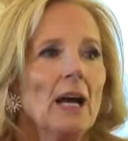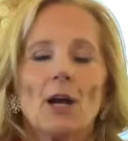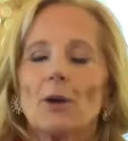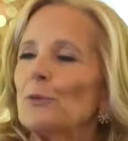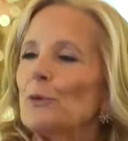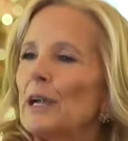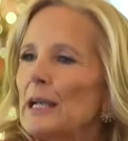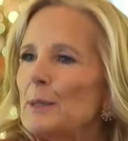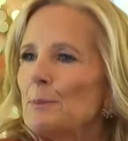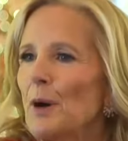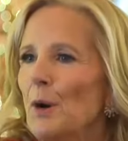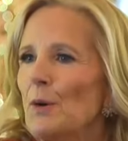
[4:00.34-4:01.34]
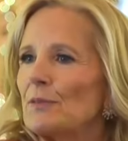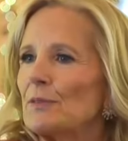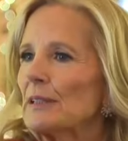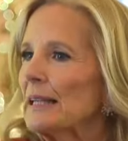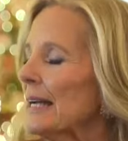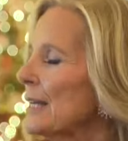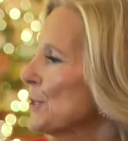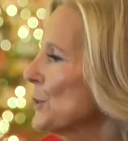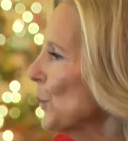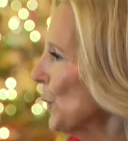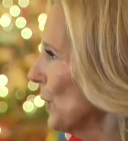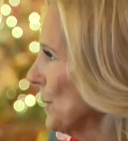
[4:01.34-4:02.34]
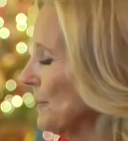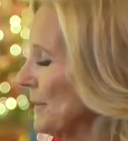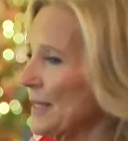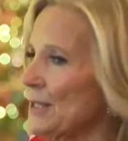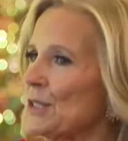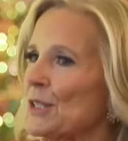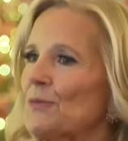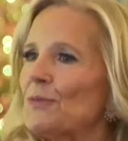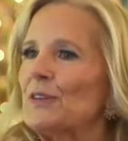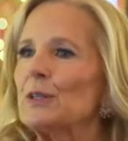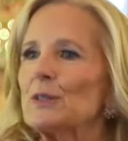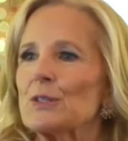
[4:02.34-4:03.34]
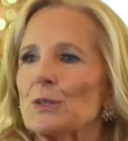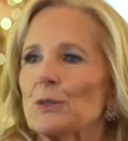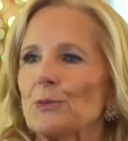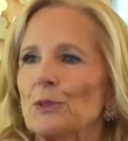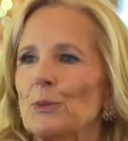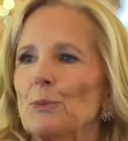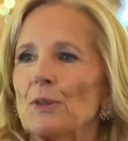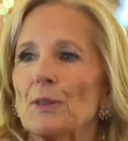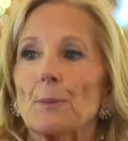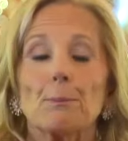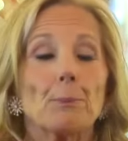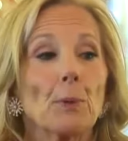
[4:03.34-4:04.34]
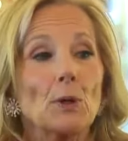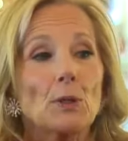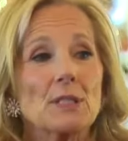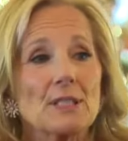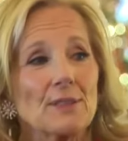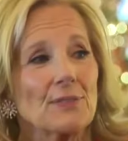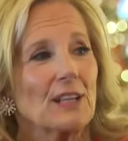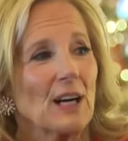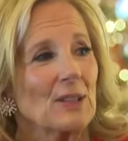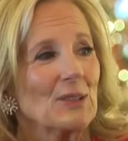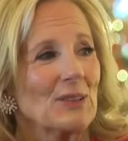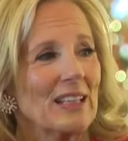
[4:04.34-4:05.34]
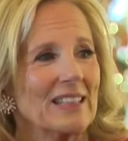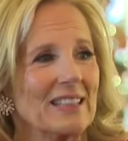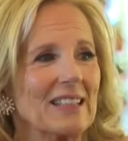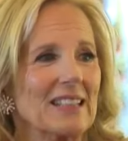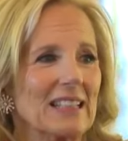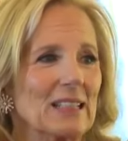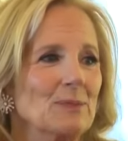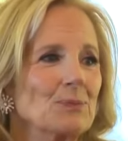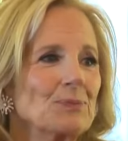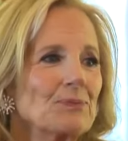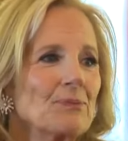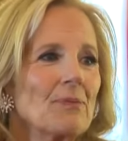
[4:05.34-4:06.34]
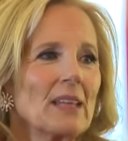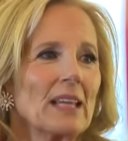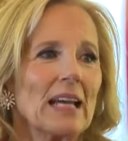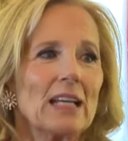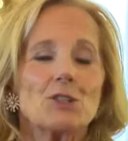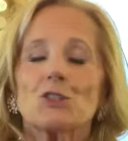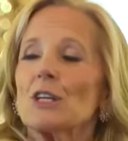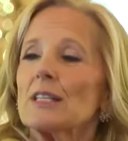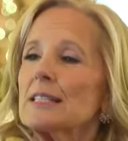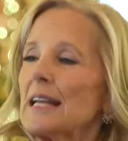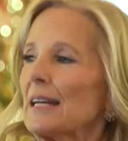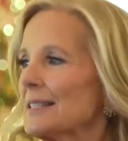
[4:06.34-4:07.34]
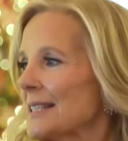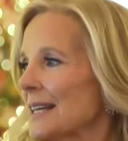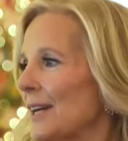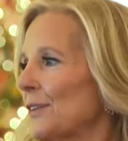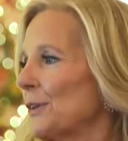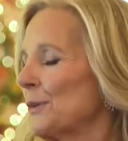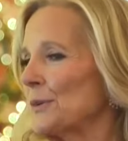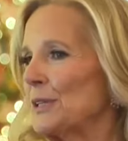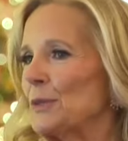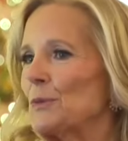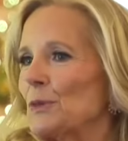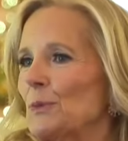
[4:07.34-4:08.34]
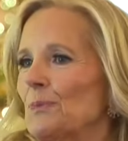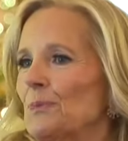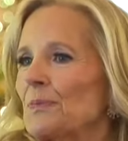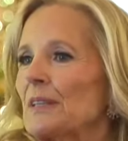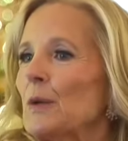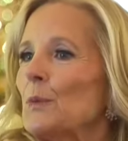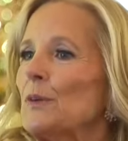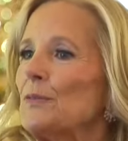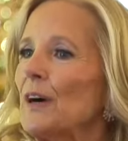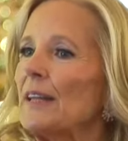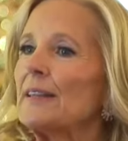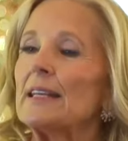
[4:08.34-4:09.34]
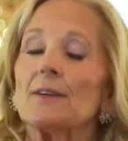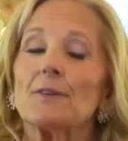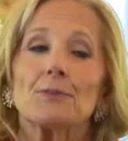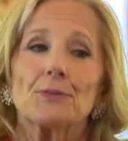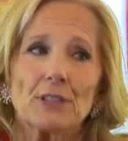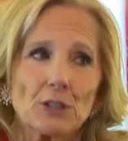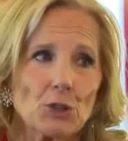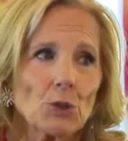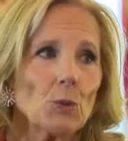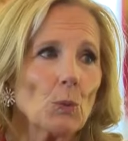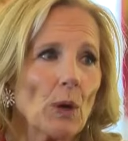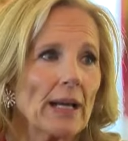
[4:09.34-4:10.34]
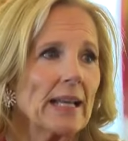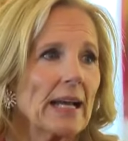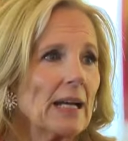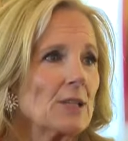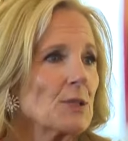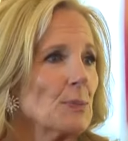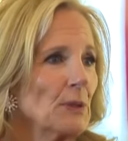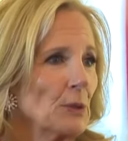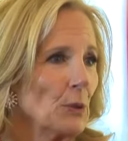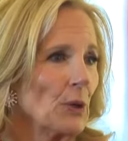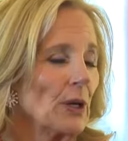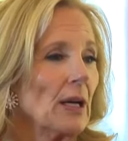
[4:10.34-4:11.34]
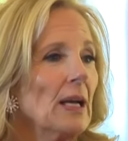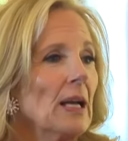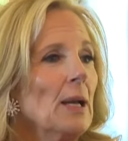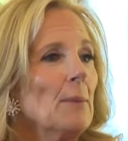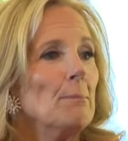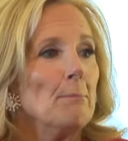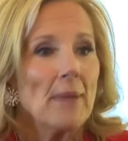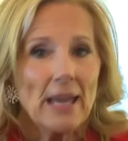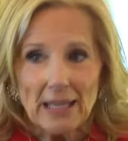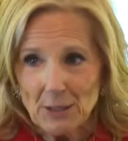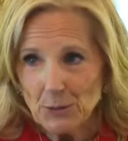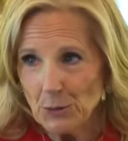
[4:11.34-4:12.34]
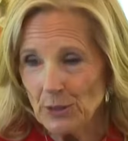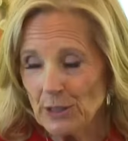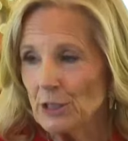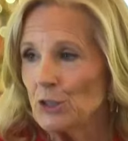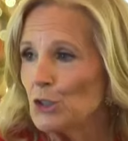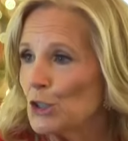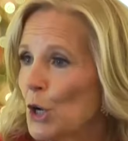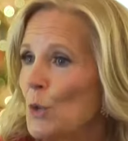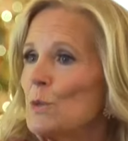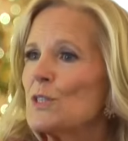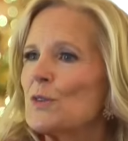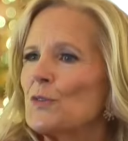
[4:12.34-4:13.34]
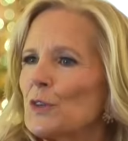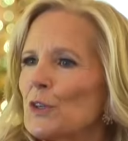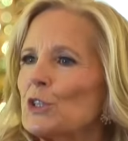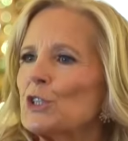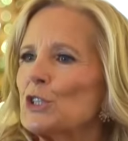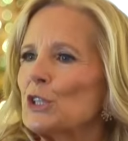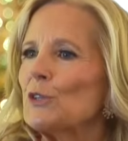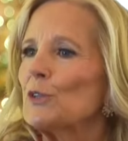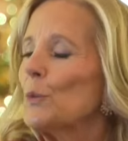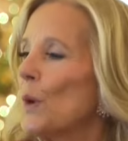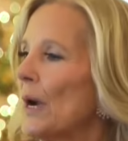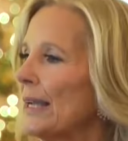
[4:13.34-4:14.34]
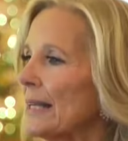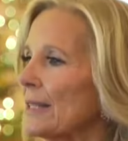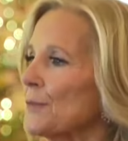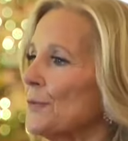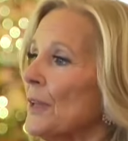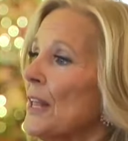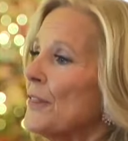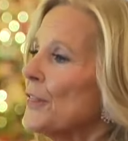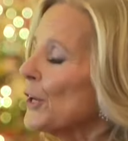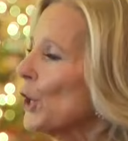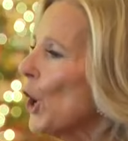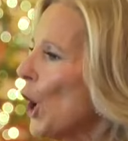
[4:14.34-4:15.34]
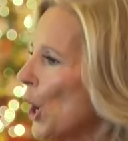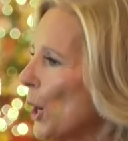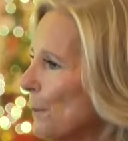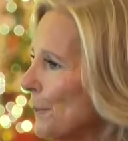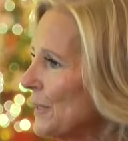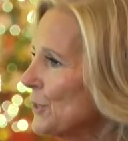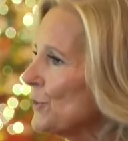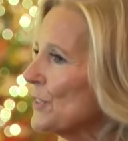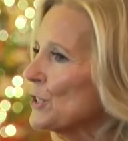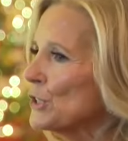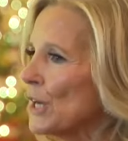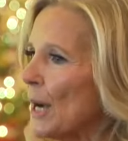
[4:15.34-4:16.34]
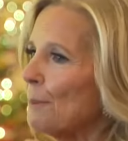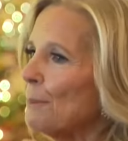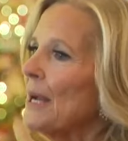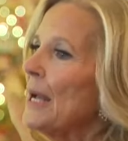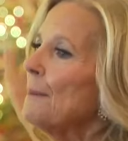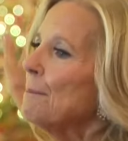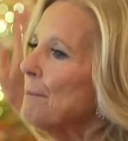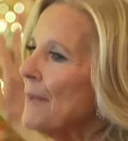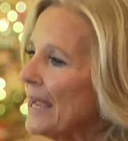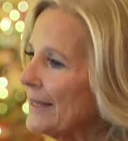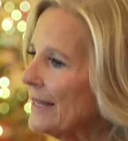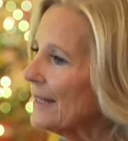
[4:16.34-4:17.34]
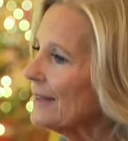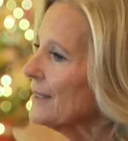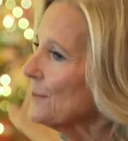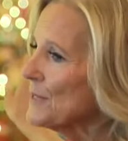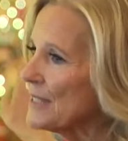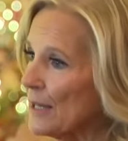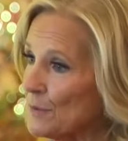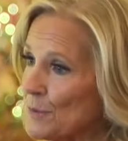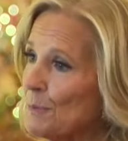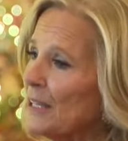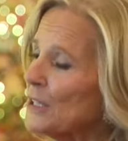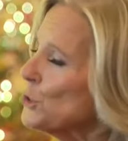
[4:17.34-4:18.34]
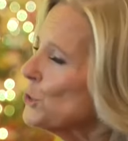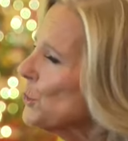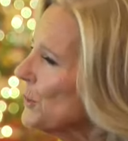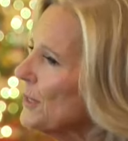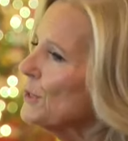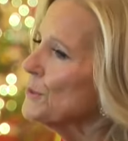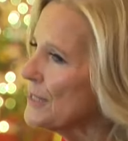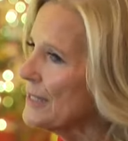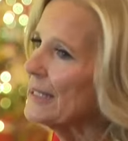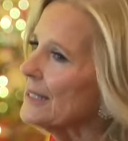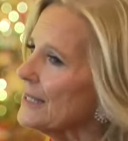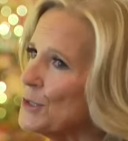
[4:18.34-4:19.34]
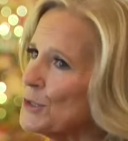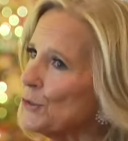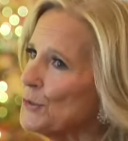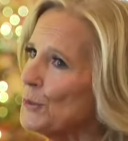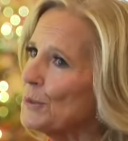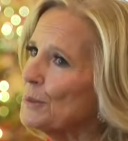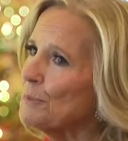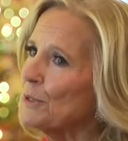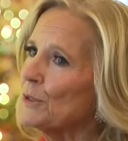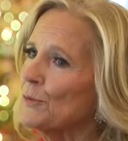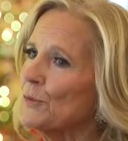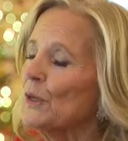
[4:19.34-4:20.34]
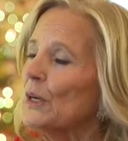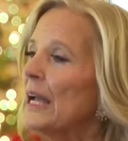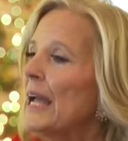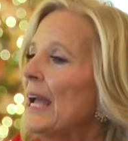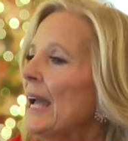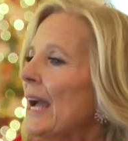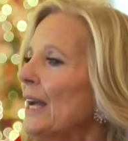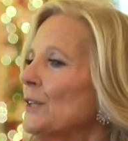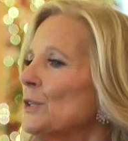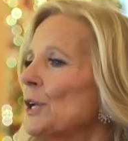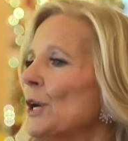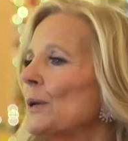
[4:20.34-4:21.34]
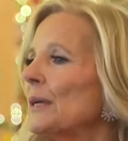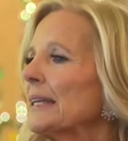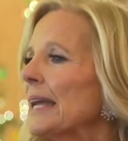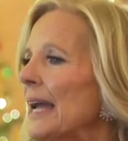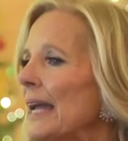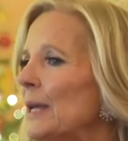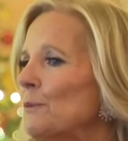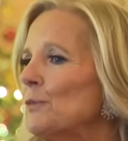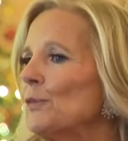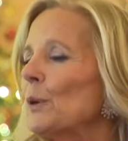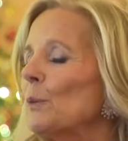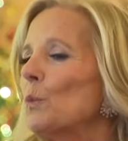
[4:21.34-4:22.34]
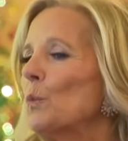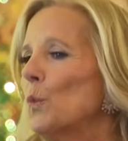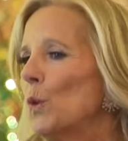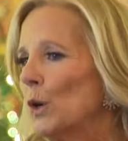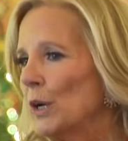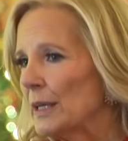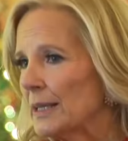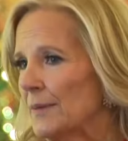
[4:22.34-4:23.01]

a rainbow of glass ornaments fills the room with a burst of color and light. And just outside the Green Room, we find the official White House menorah made during Joe's first year in the White House. But the carpentry shop made that themselves. Make sure that you see it. It's truly beautiful. And, you know, it came from wood